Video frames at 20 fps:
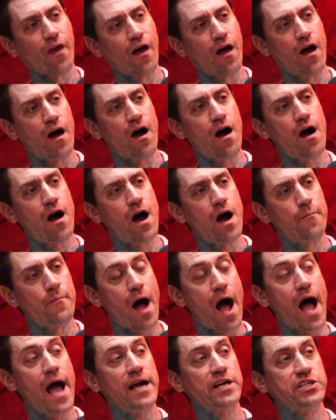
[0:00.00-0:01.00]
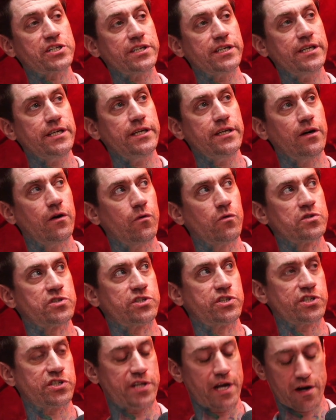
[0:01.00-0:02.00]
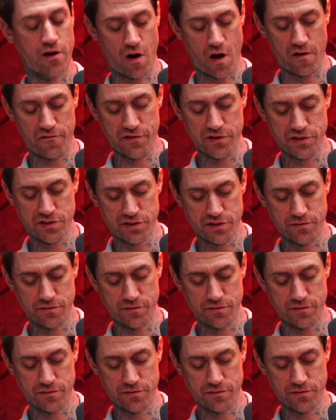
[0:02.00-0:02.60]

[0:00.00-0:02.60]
I actually was just at an office.